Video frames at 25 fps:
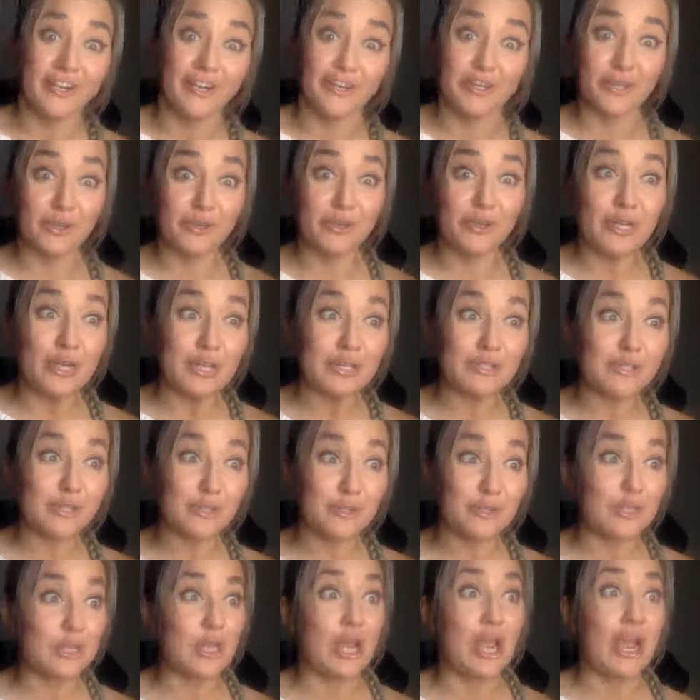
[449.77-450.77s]
You need
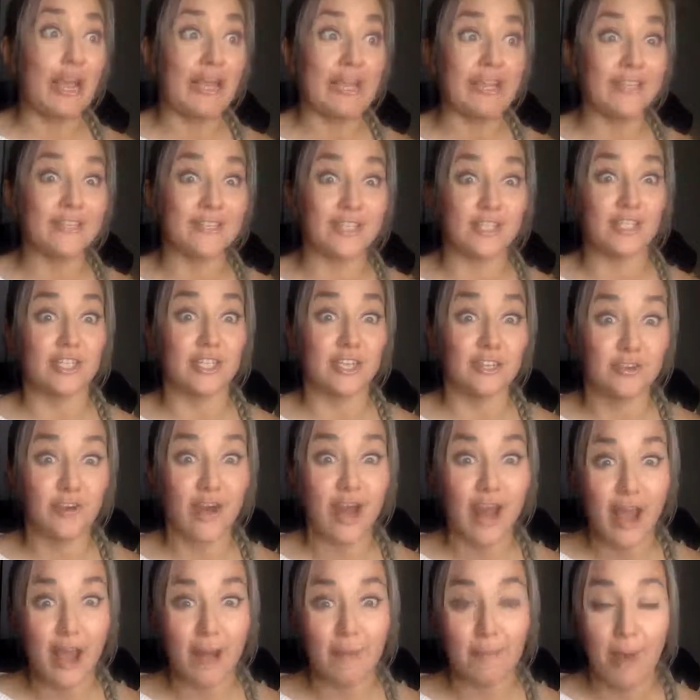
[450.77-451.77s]
to check
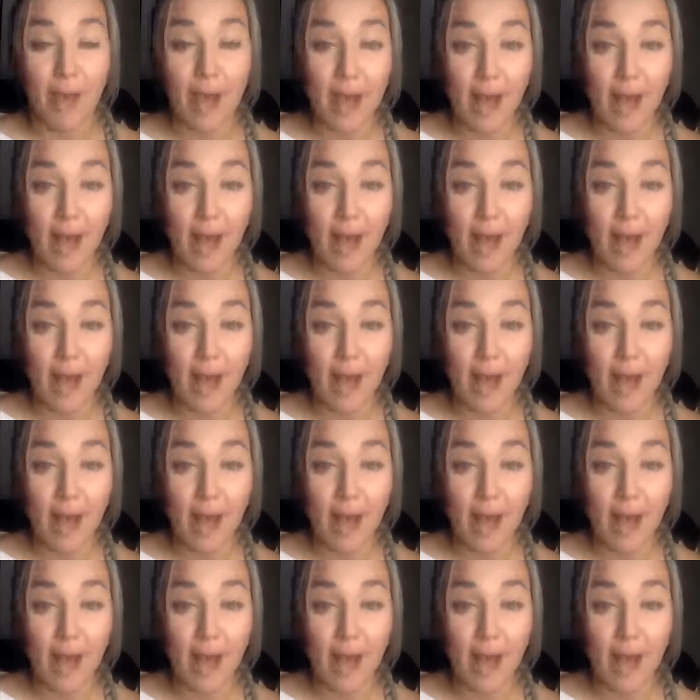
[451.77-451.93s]
Instagram.